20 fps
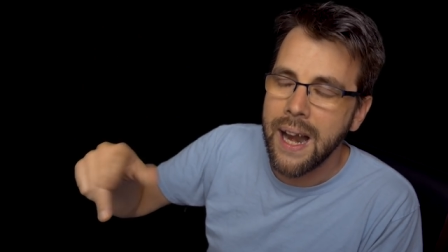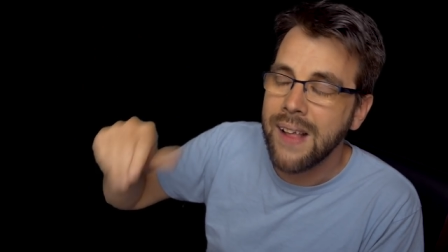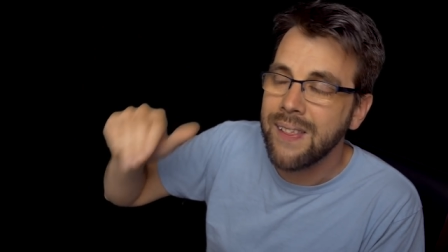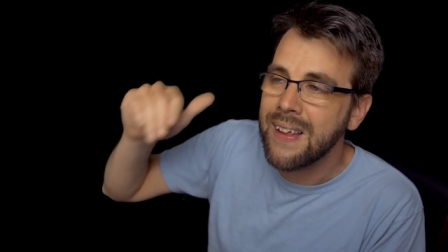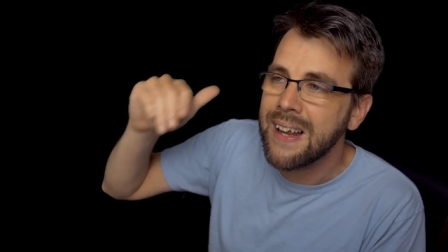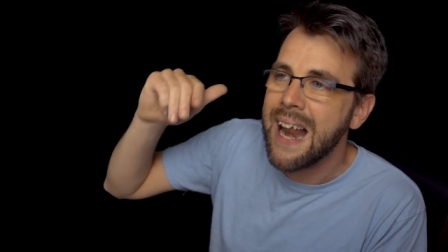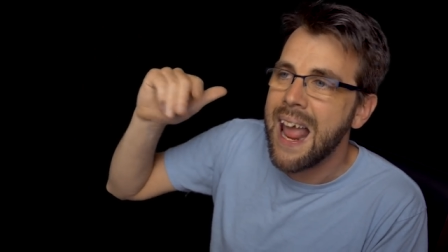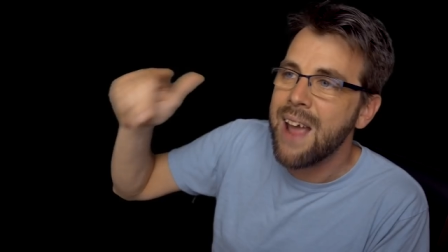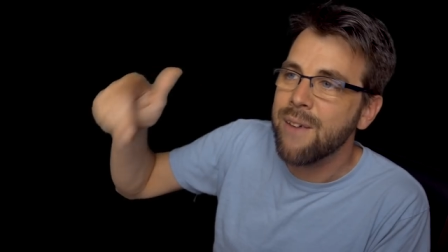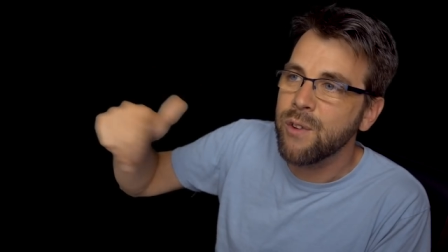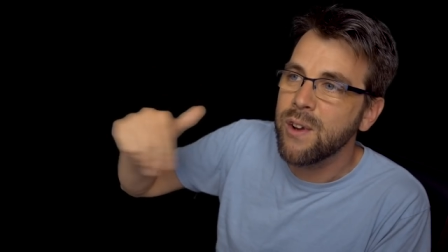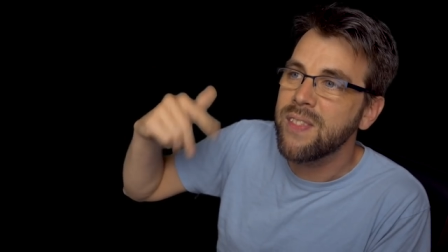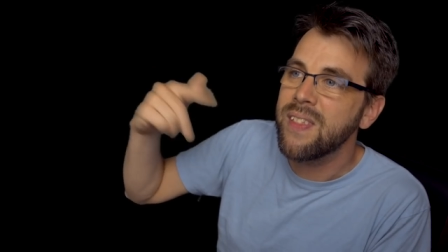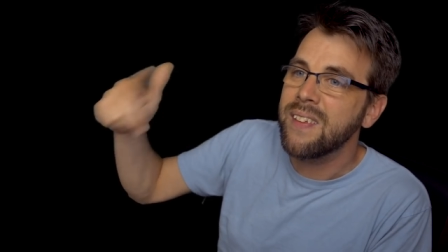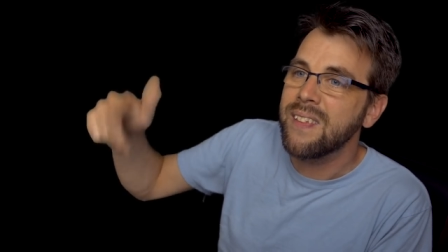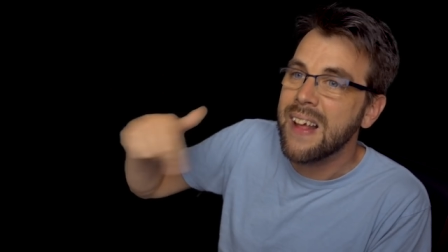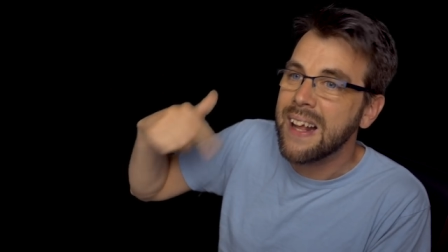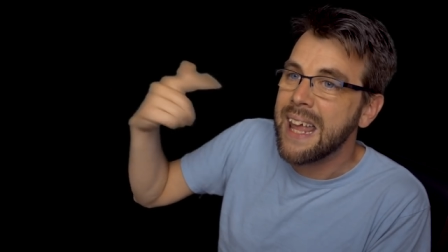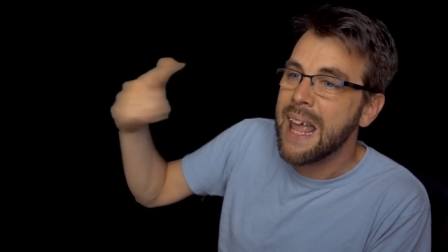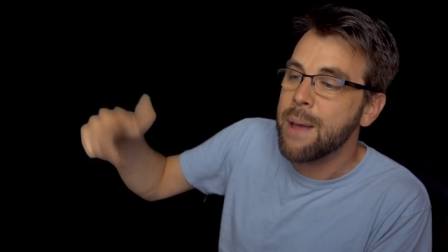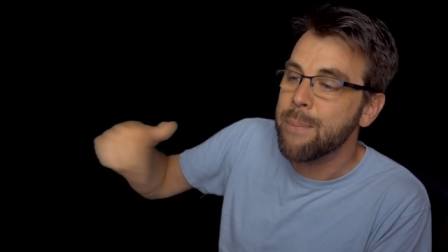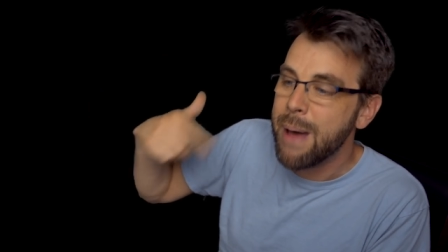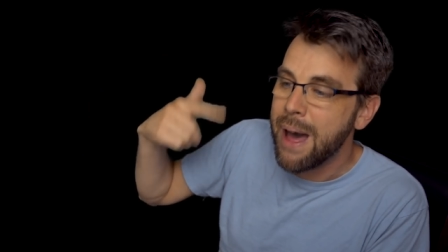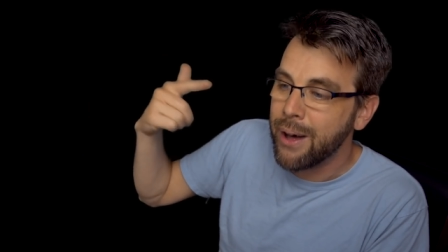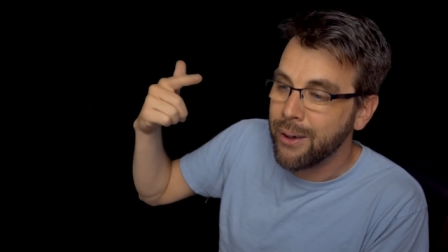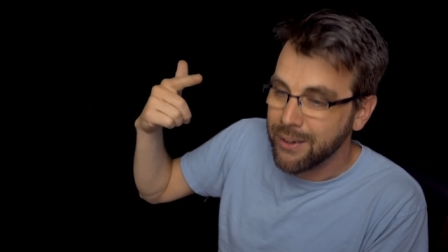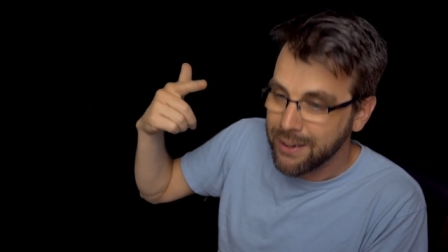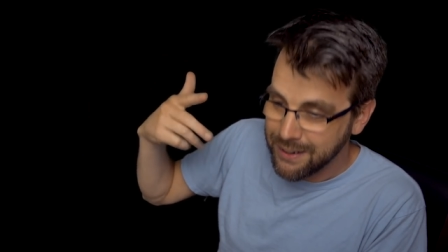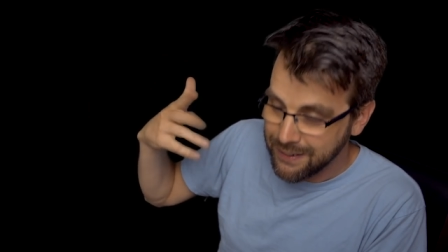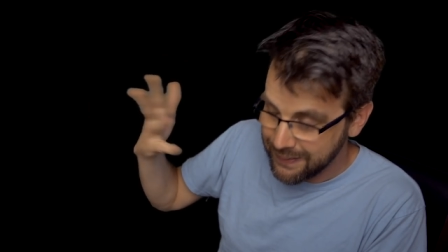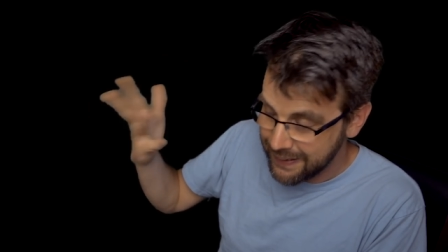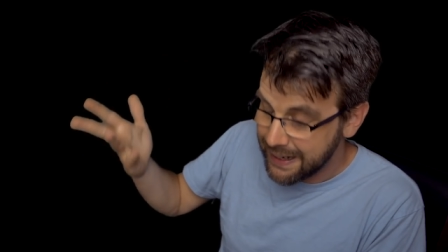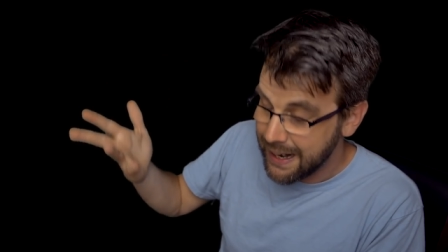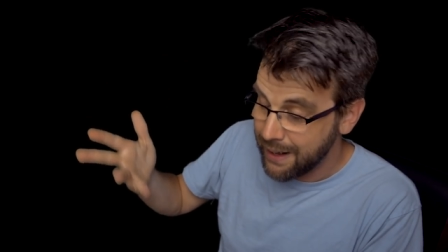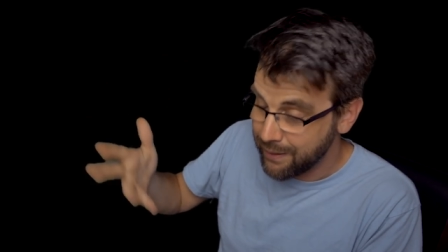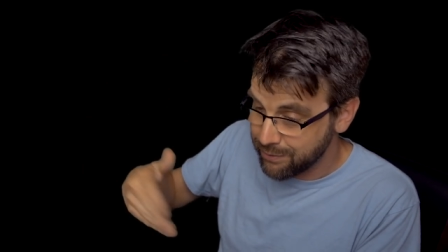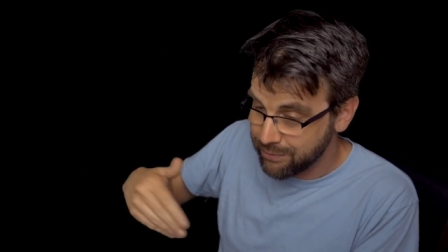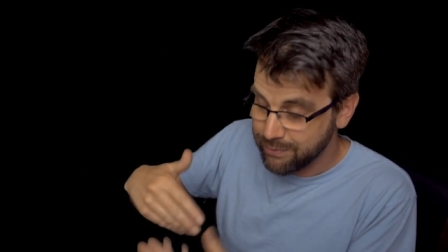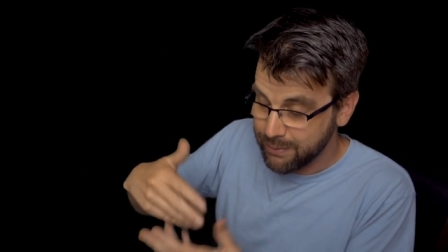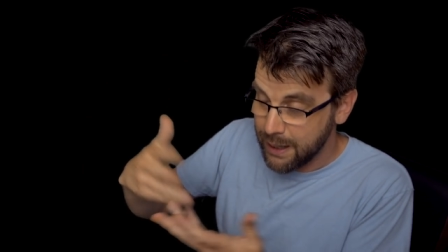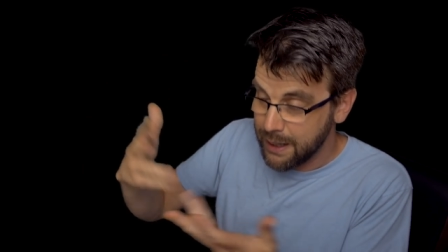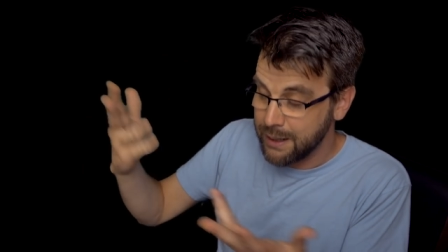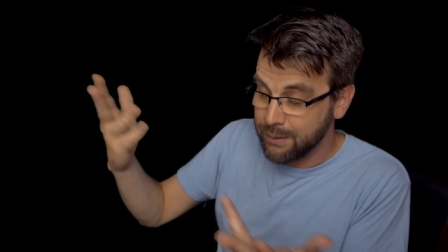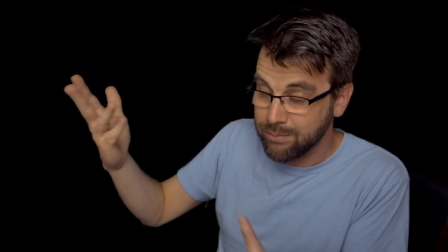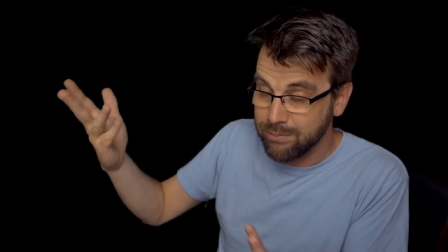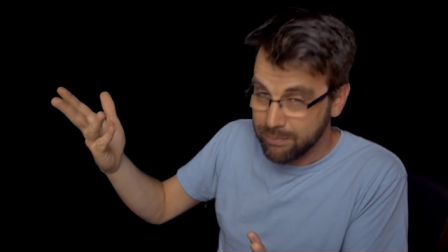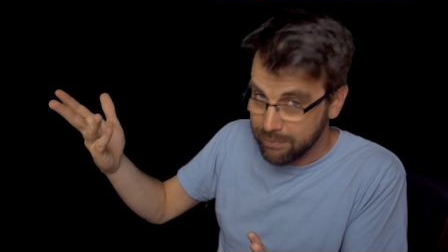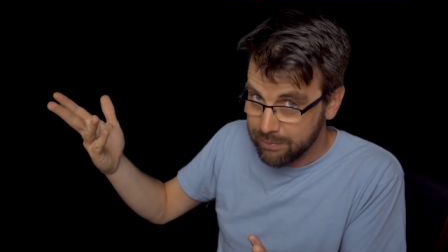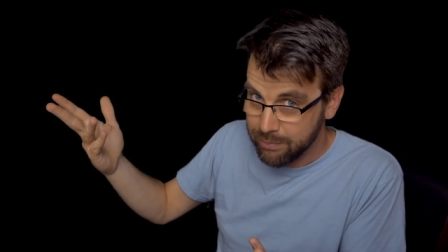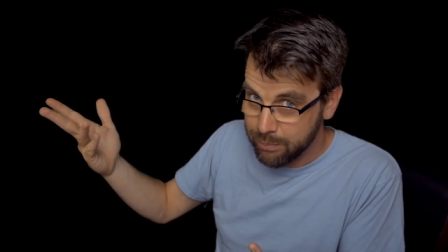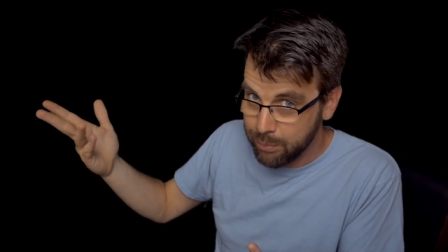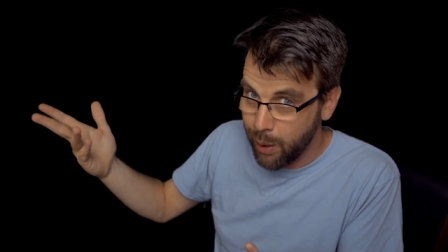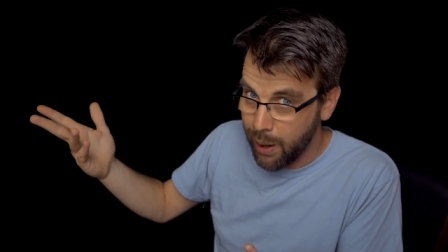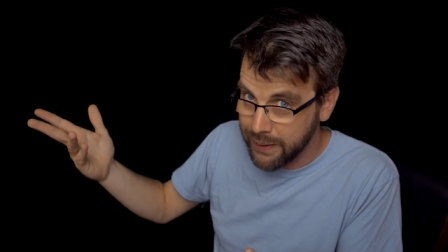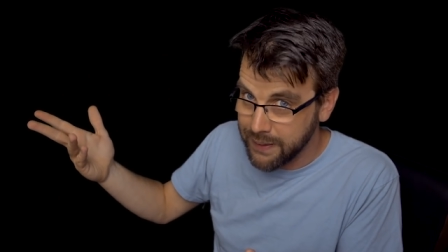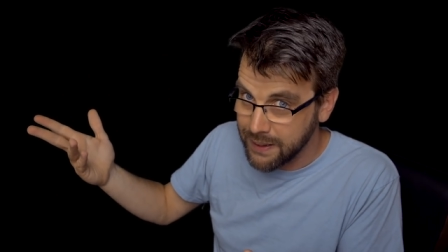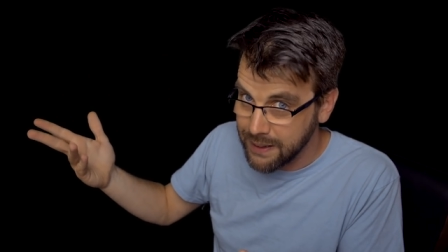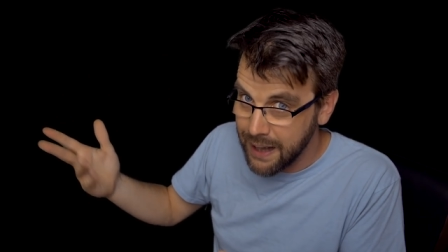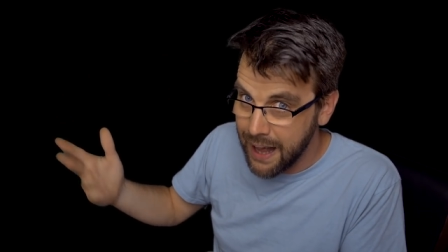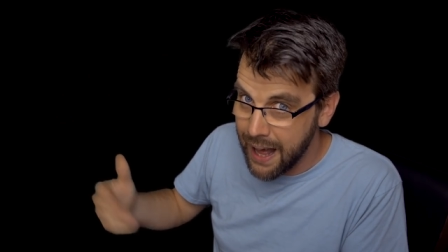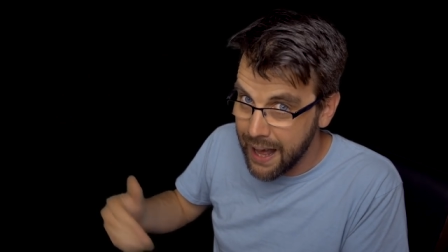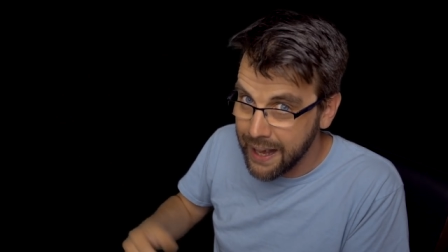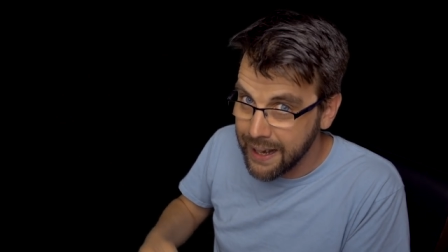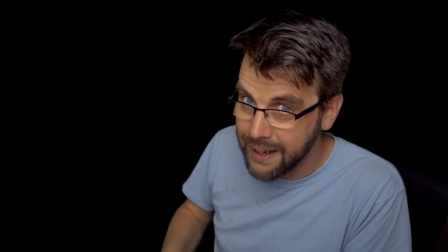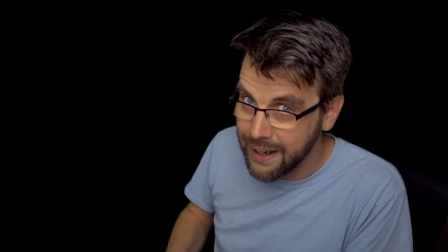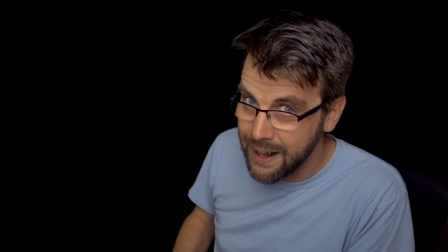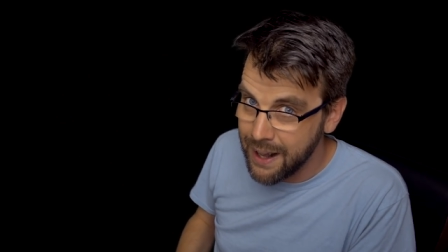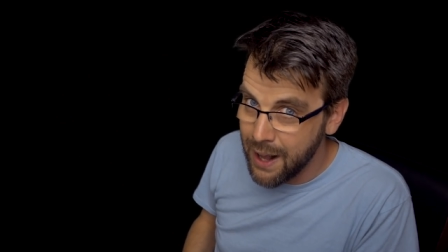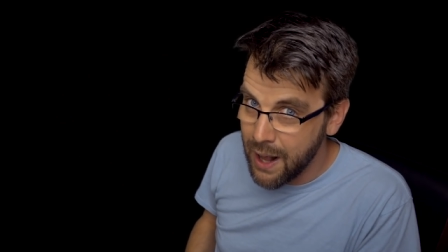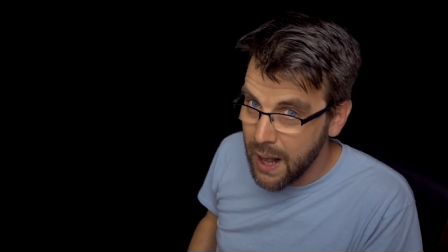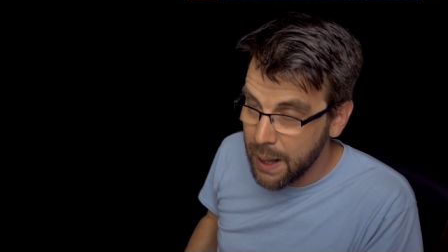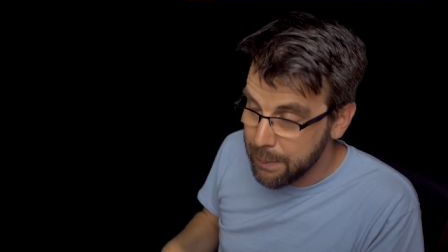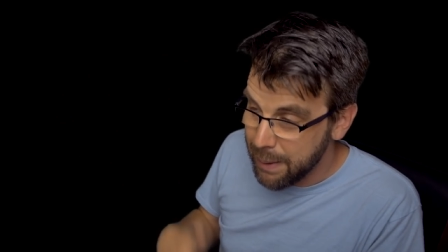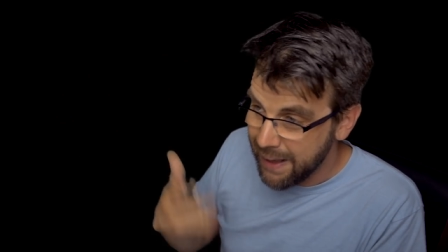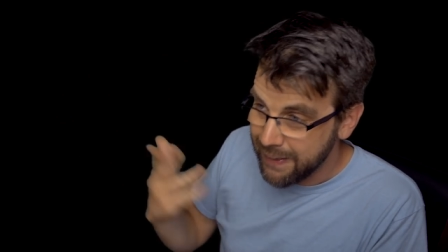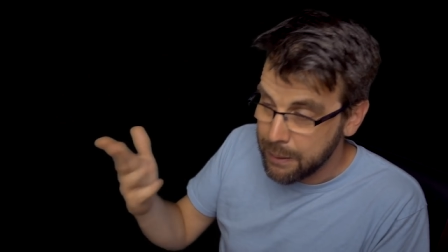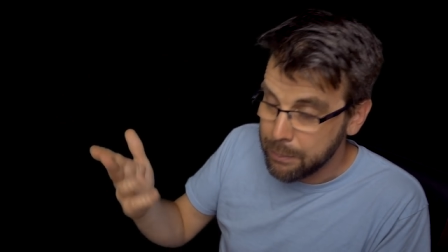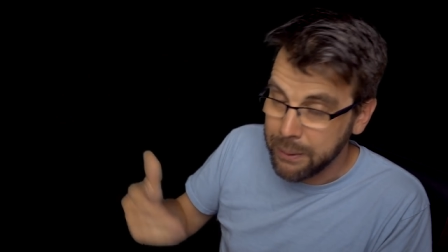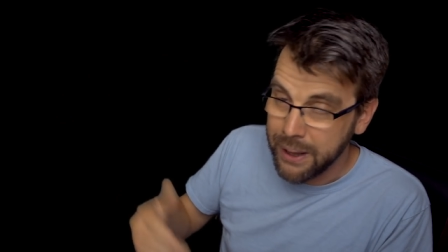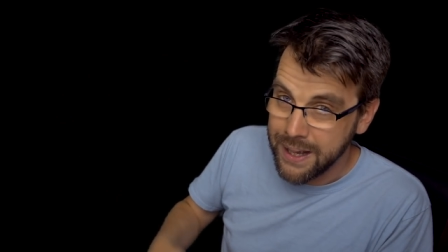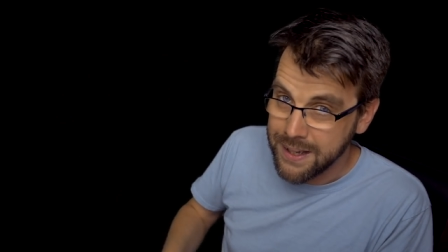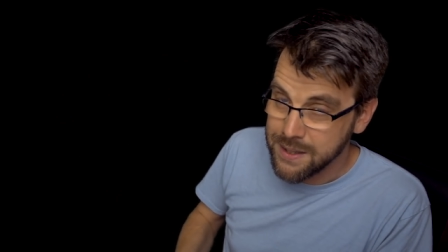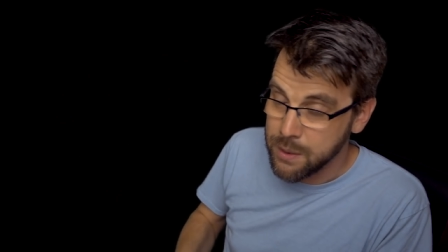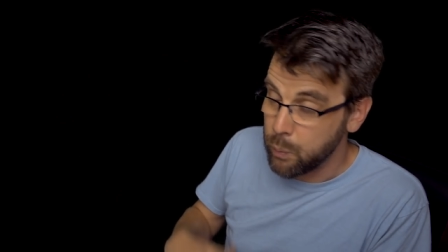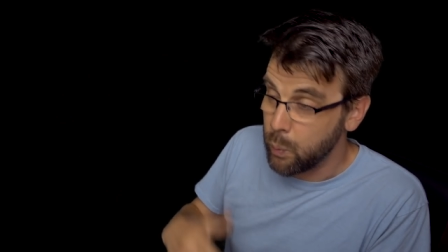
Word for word: And then everything that came out that I've kind of brought to light about the place.